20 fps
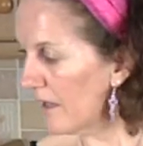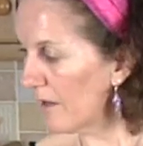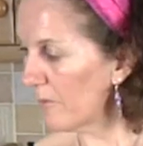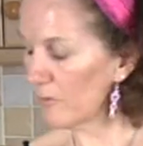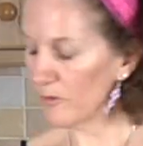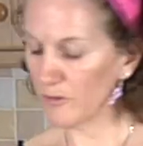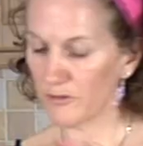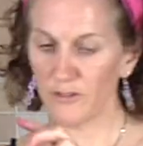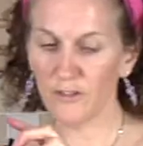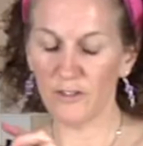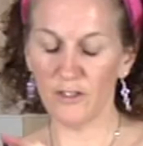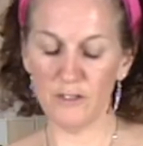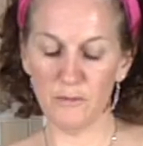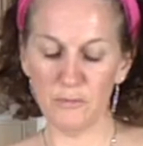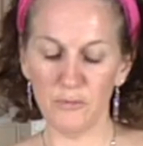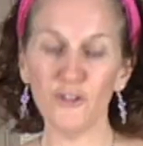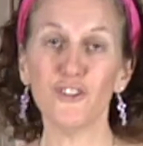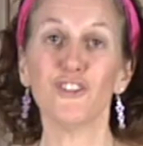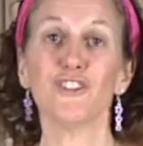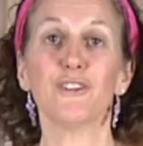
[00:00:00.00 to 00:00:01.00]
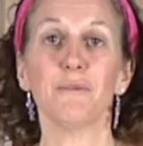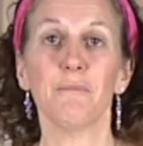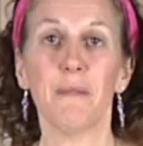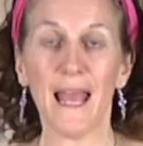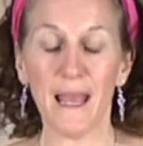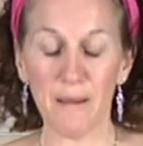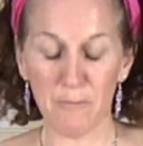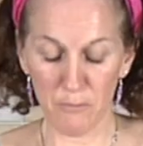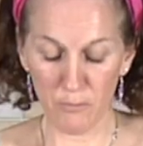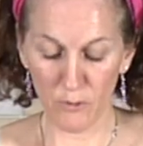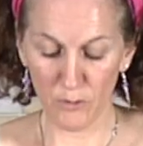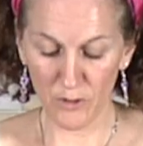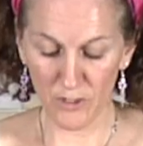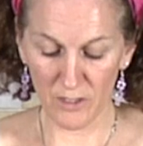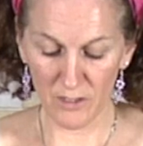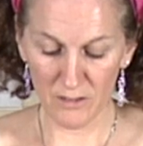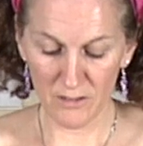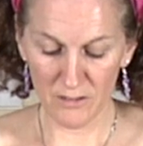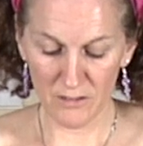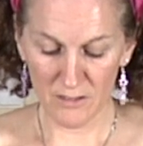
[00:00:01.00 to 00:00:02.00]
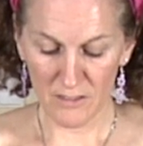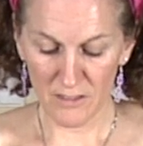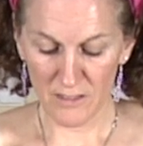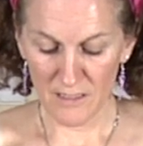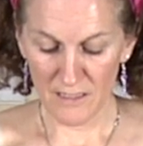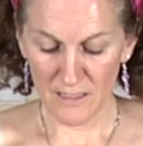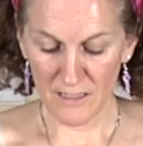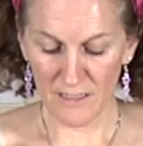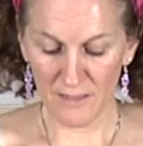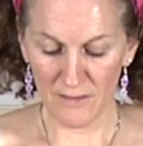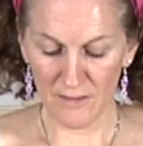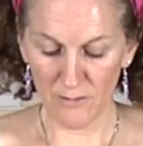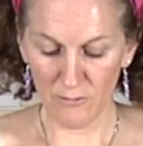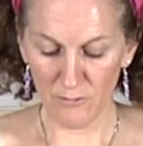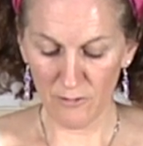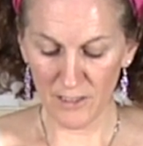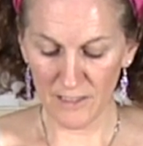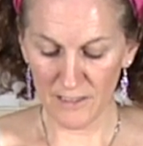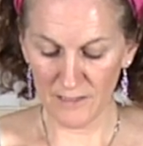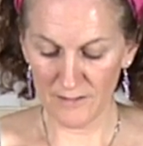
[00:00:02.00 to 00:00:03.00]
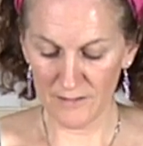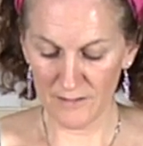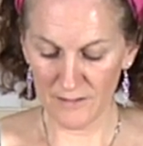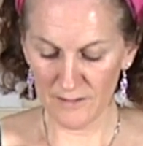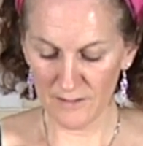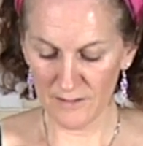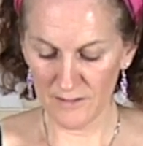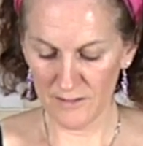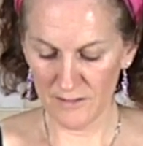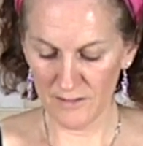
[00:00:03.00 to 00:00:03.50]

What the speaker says: I'm also going to put some hemp oil in the rice.